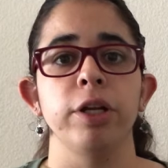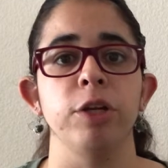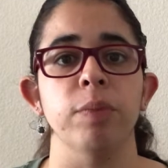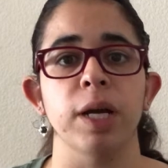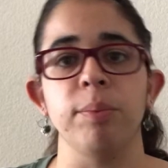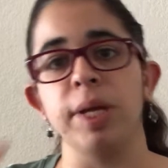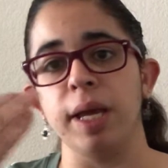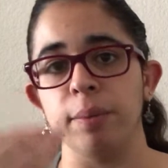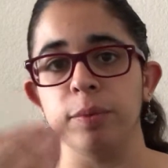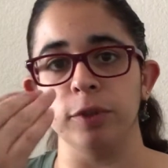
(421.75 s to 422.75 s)
you might
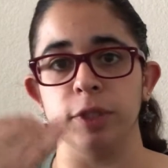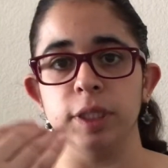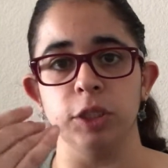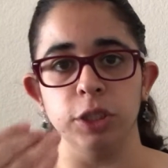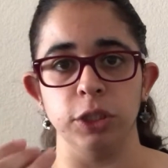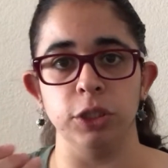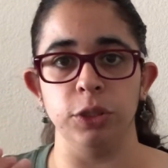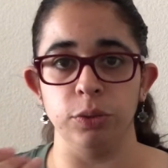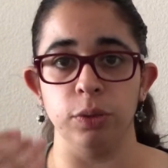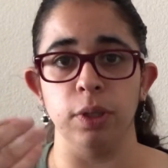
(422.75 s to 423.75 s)
be able to adjust,
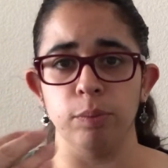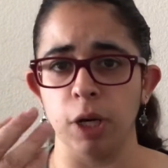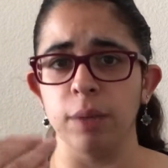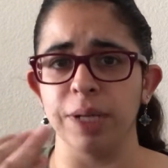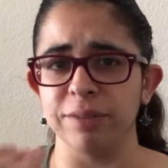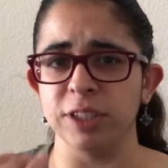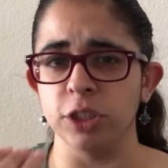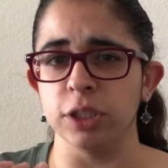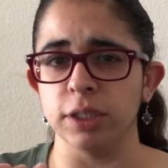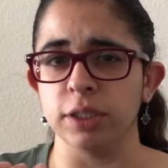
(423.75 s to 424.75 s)
you will probably have to
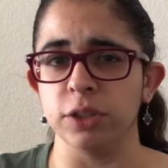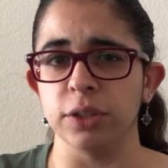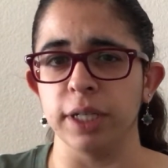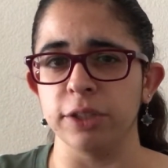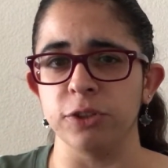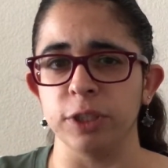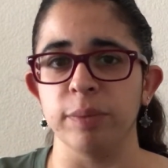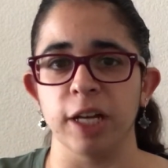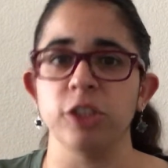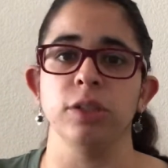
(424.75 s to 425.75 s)
adjust your airstream.
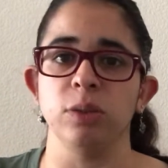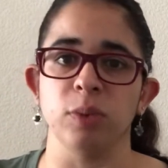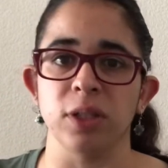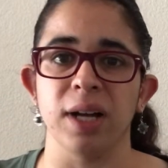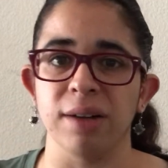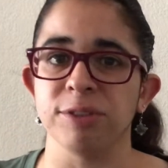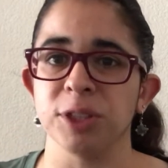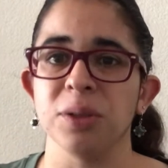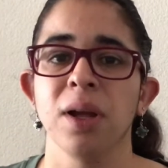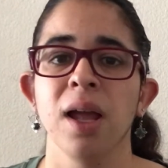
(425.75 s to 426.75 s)
Actually, you will have to,